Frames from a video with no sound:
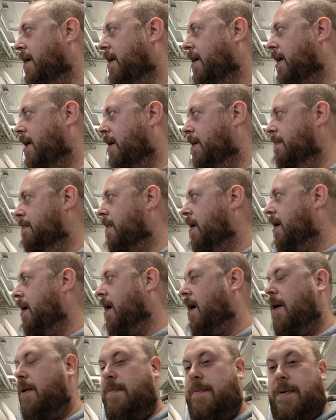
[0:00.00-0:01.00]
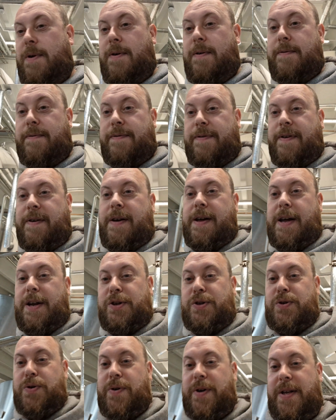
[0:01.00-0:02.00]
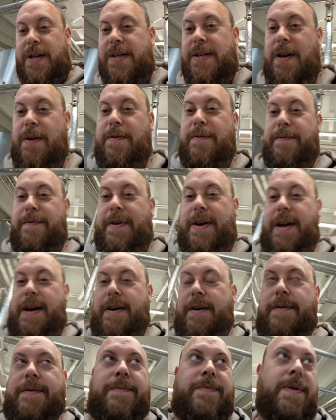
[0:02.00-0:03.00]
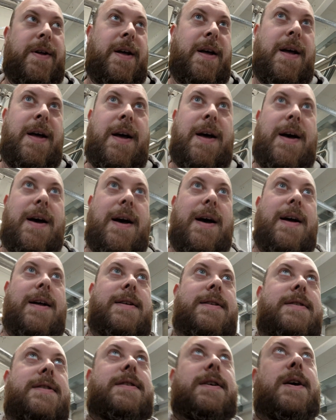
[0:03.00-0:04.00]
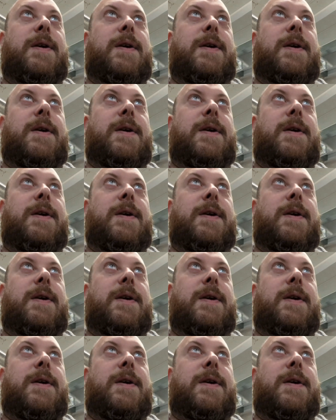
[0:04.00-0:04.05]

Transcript: I hope you've enjoyed this little video, and